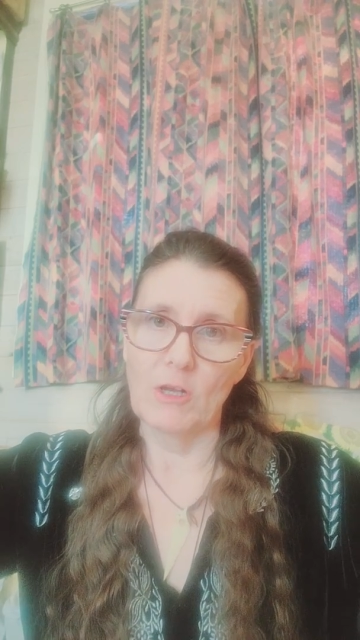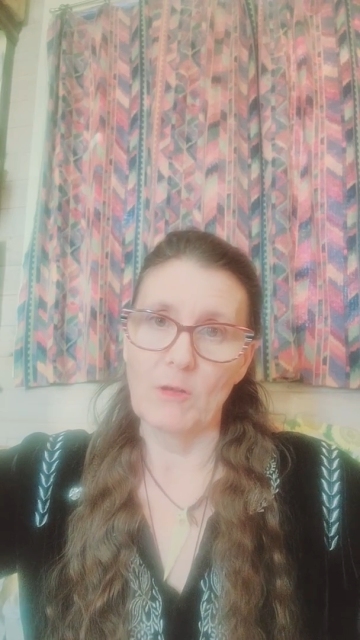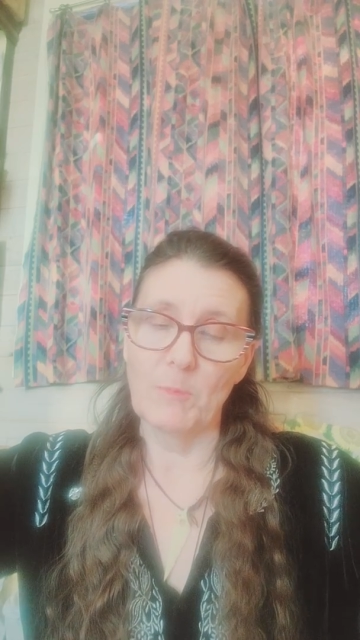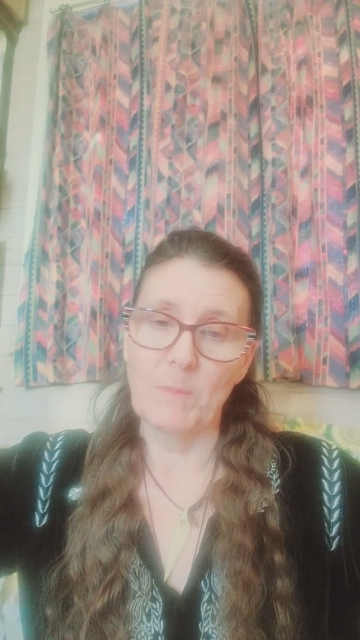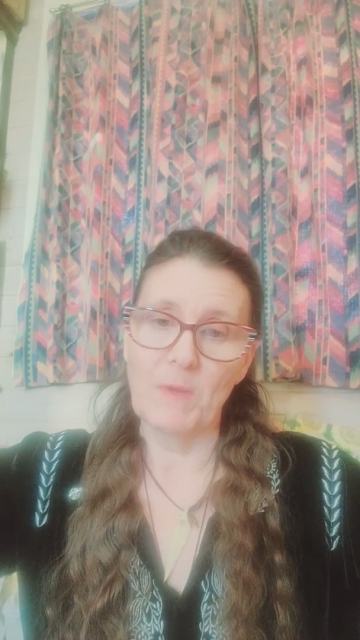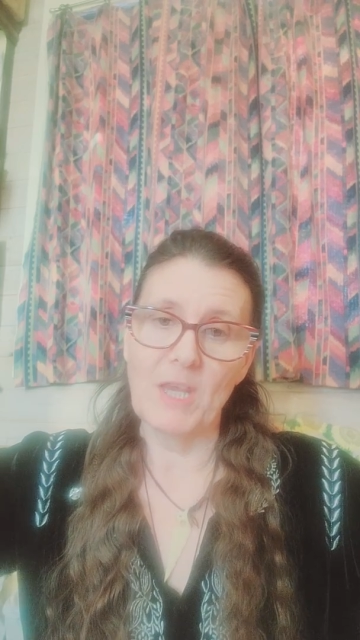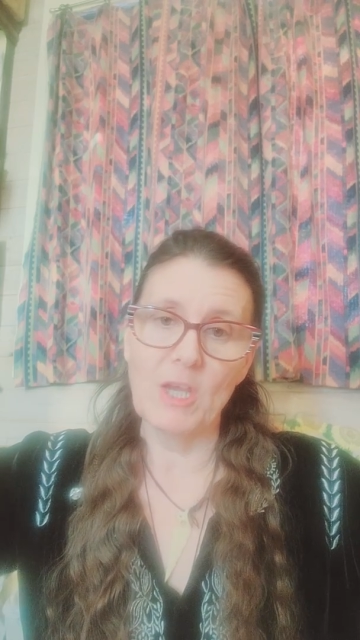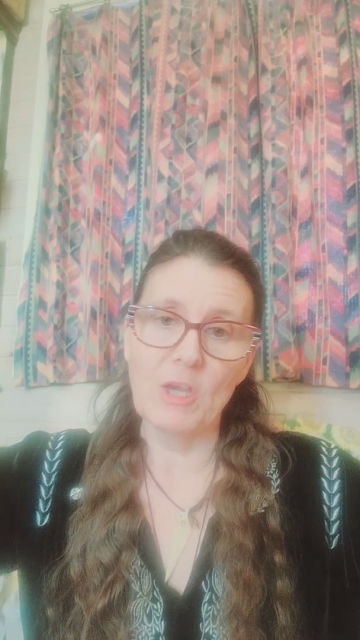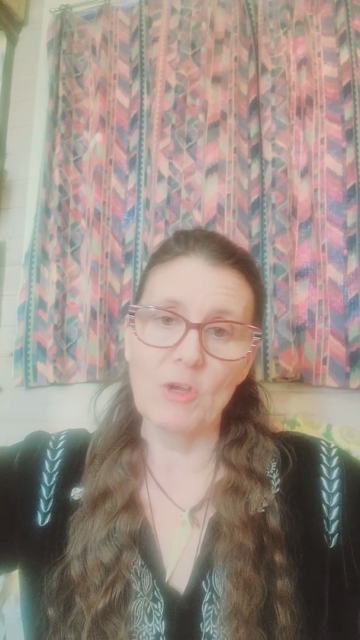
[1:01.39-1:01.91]

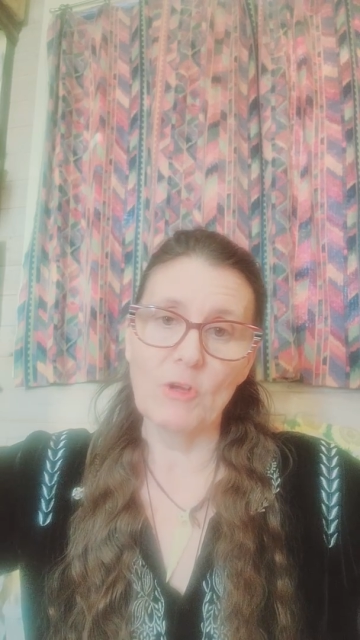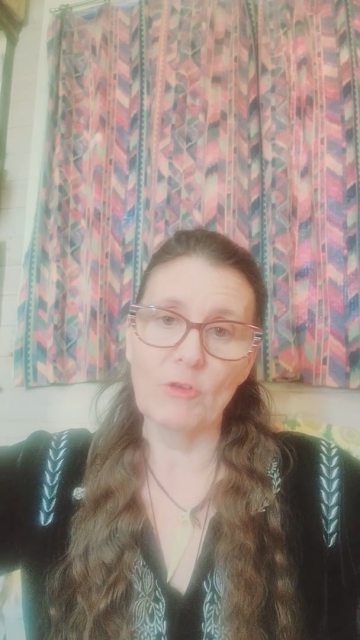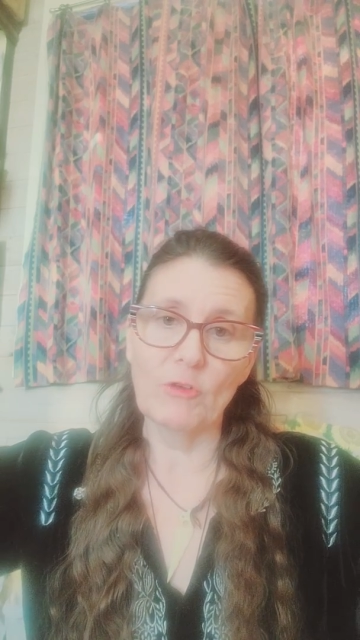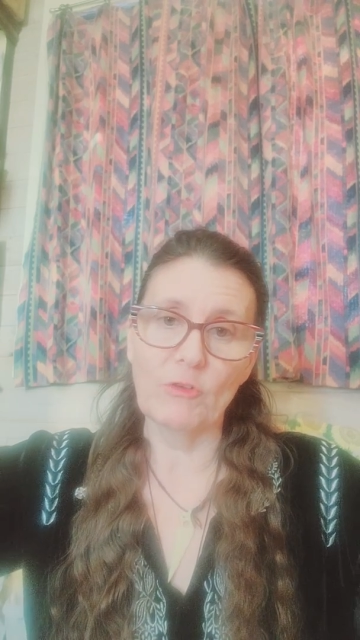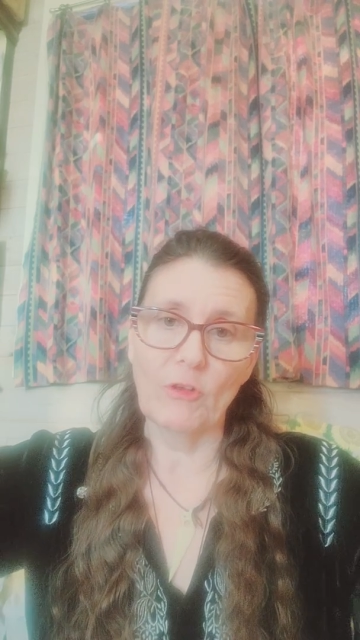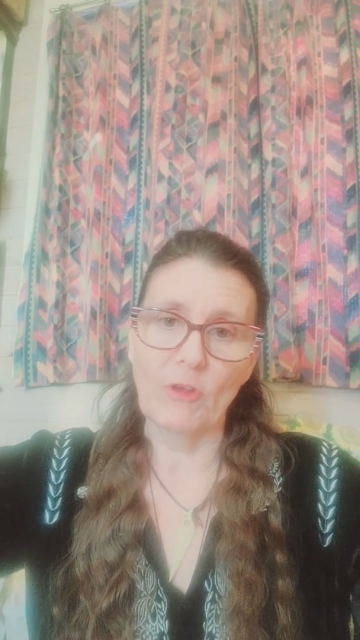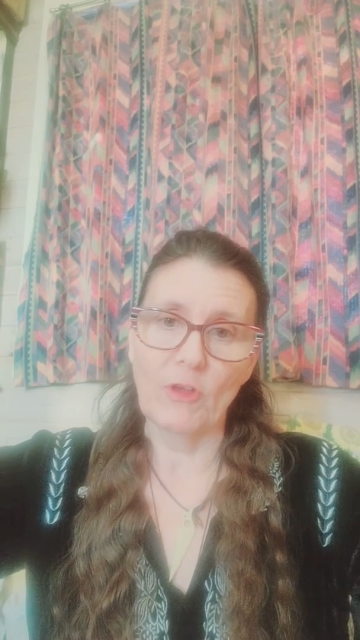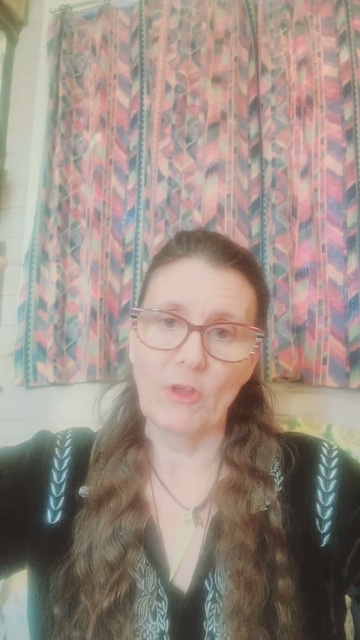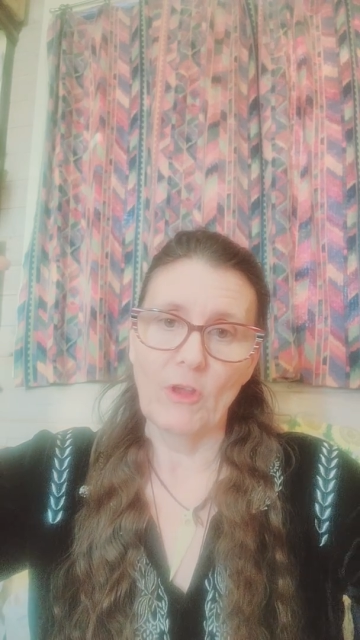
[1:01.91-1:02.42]

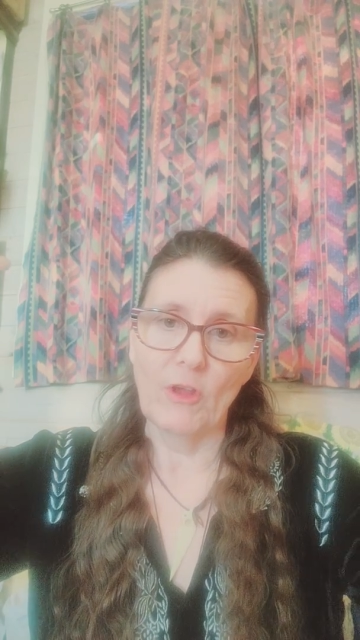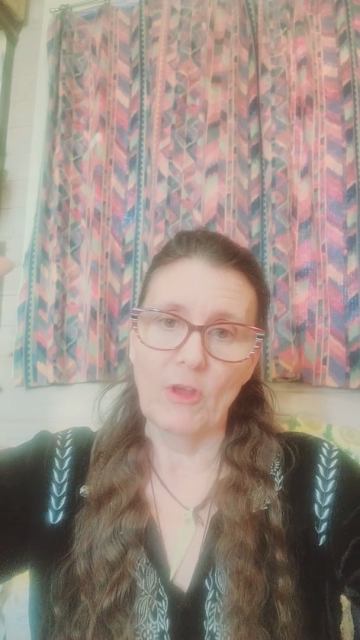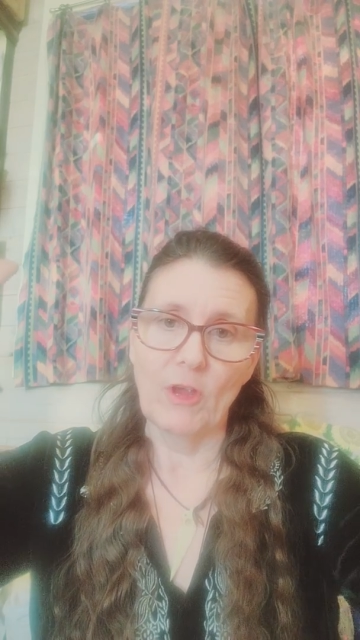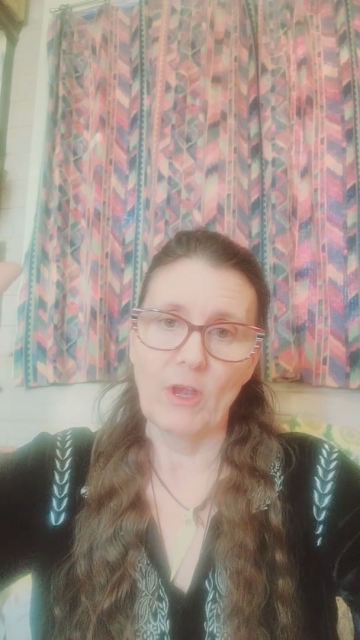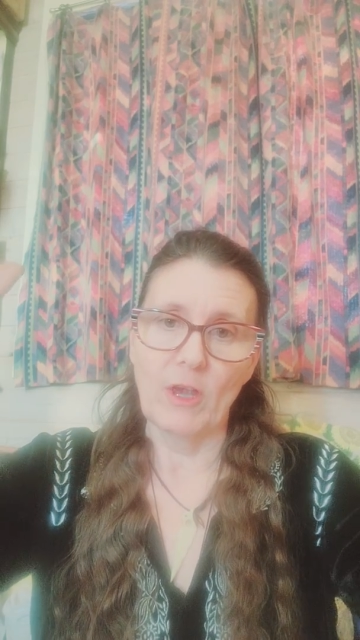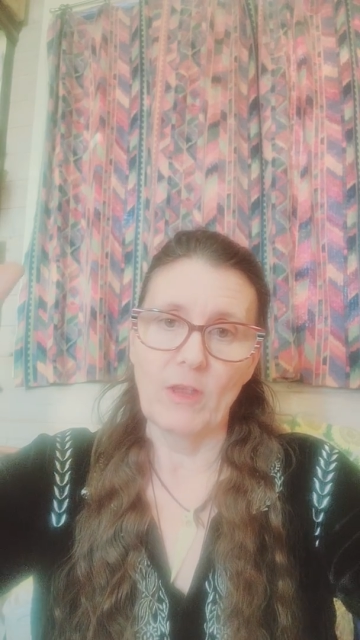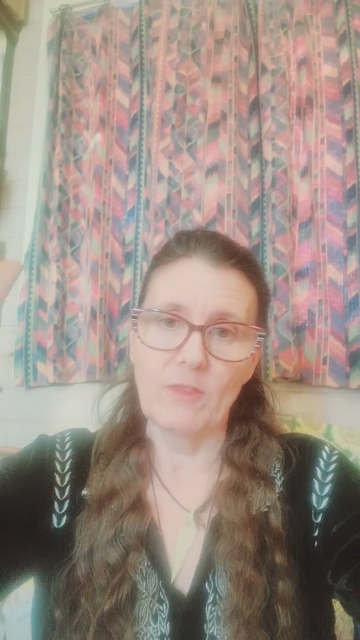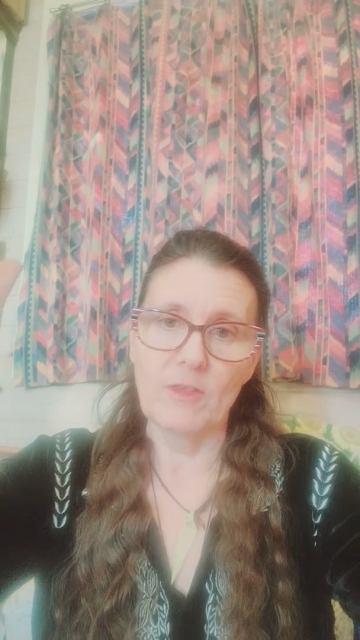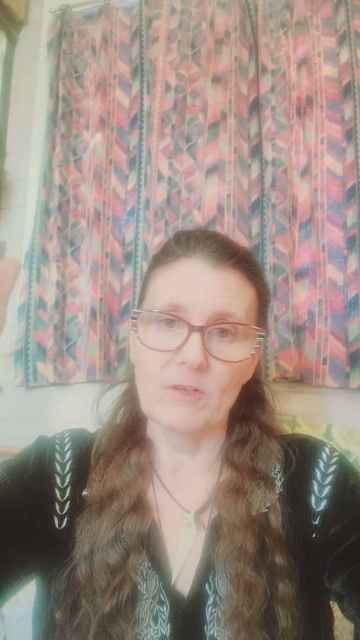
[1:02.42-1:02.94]
appears
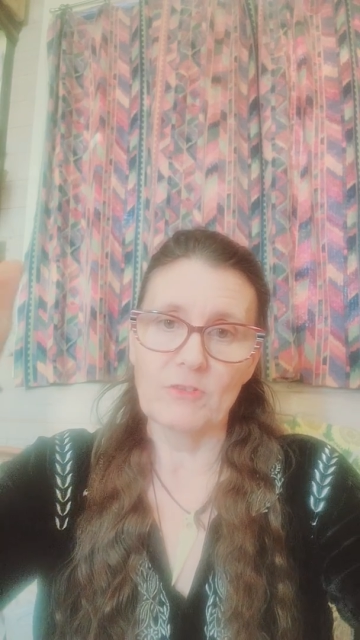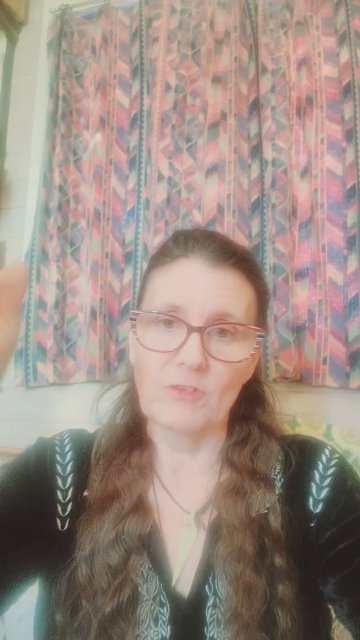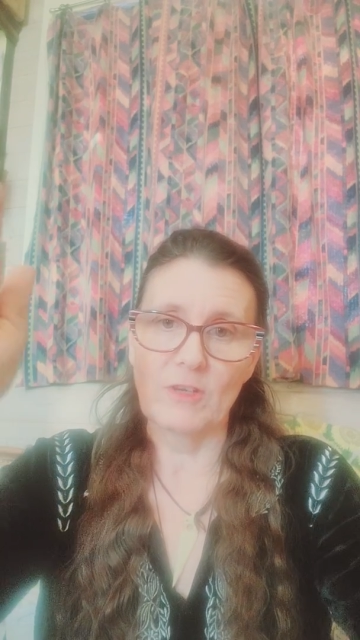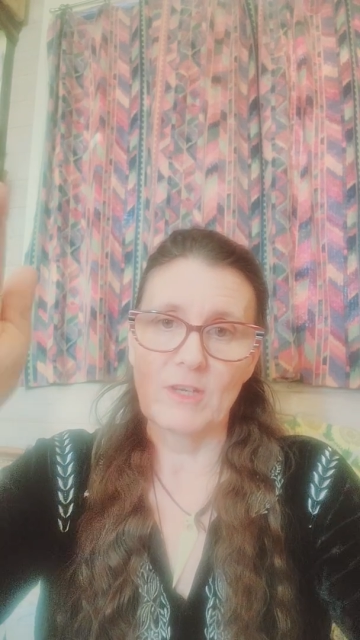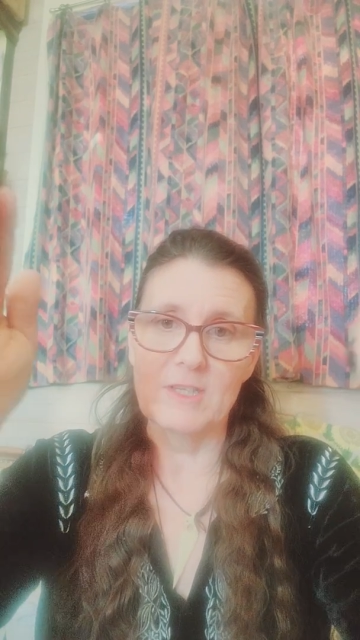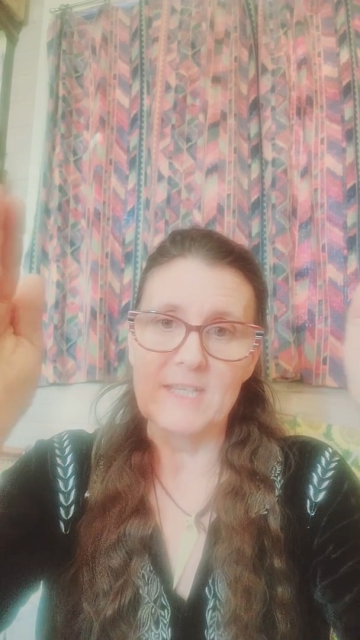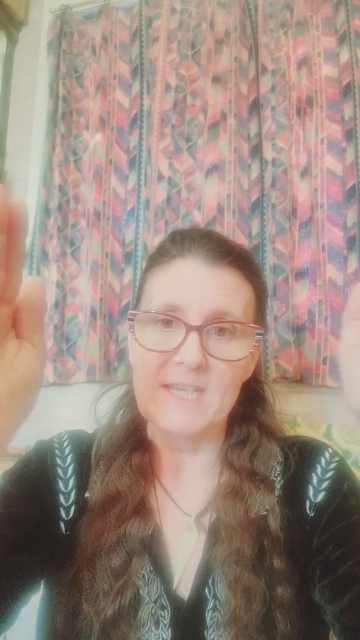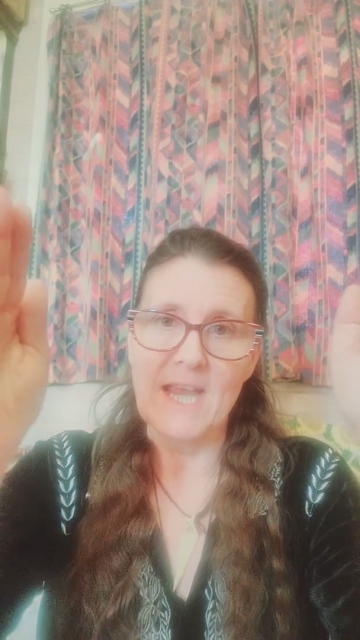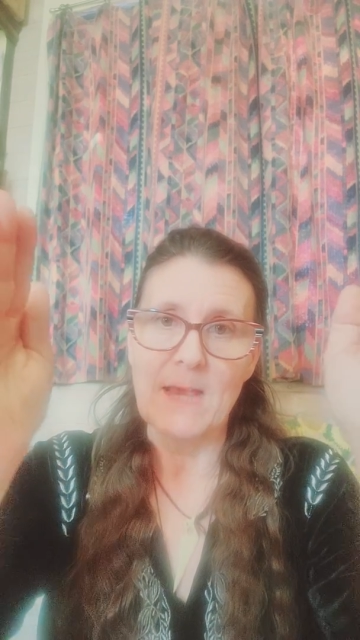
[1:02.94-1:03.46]
there's an
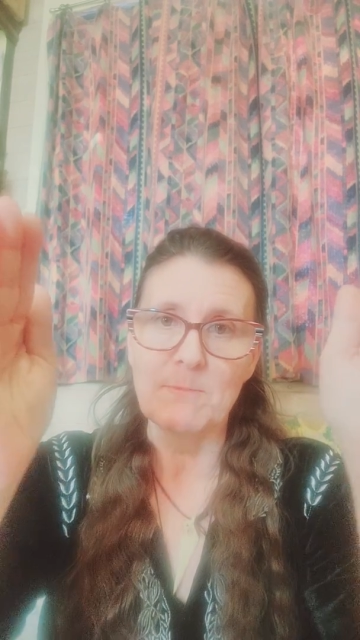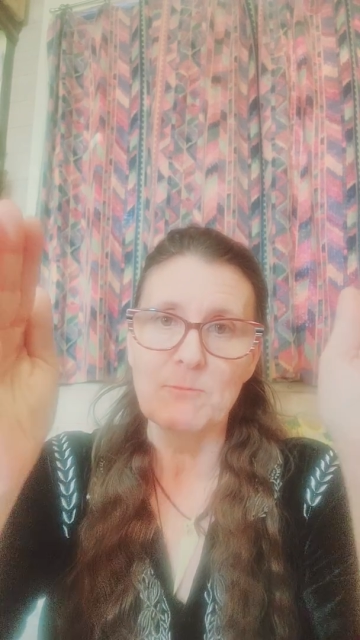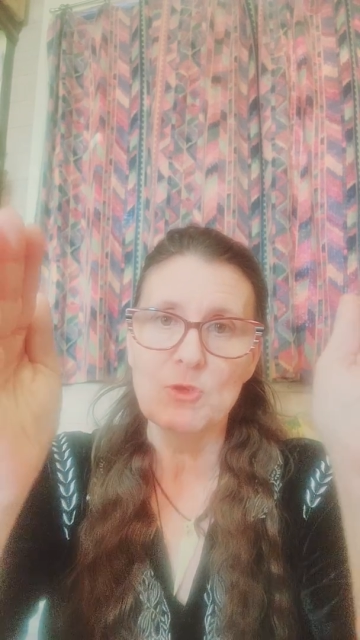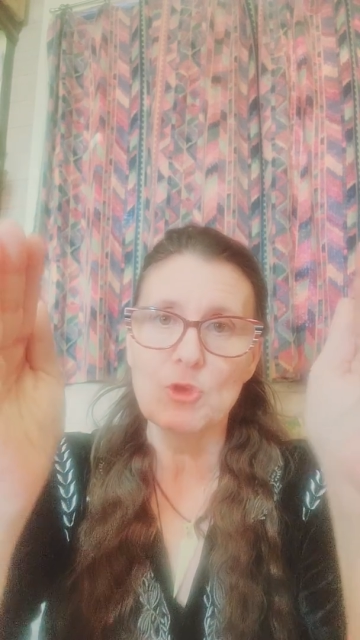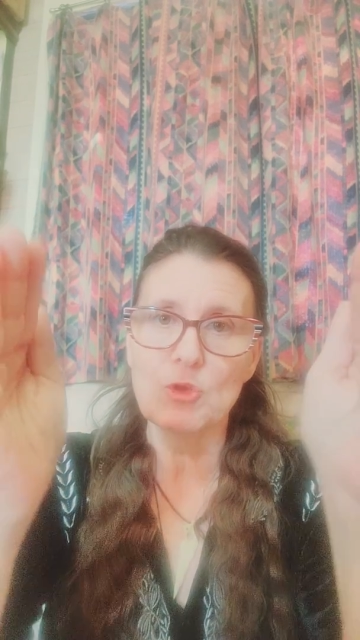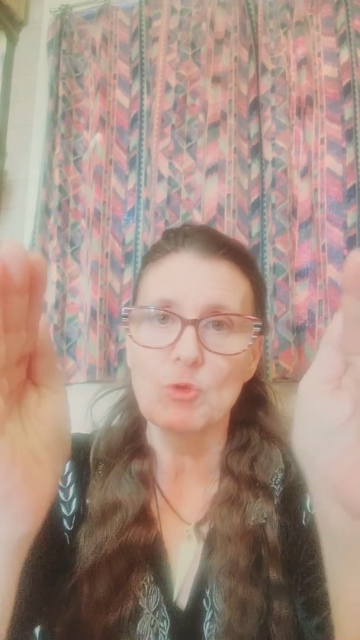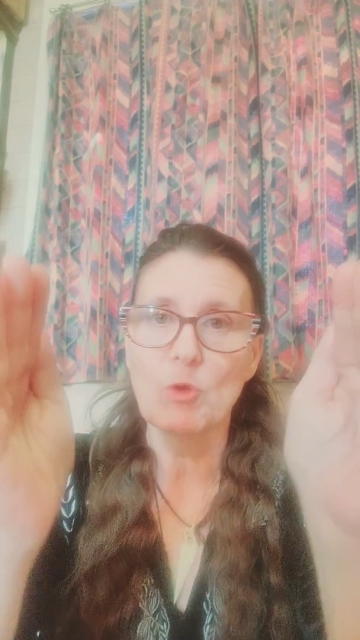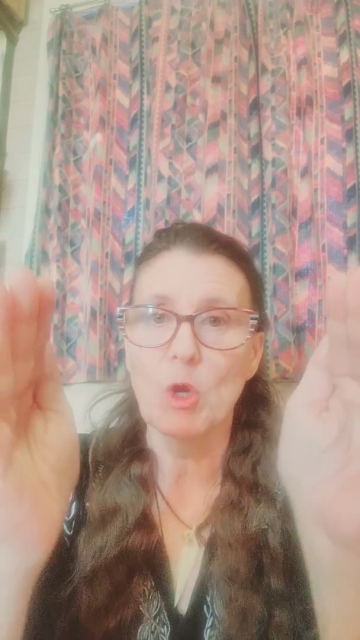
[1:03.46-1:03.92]
attempt to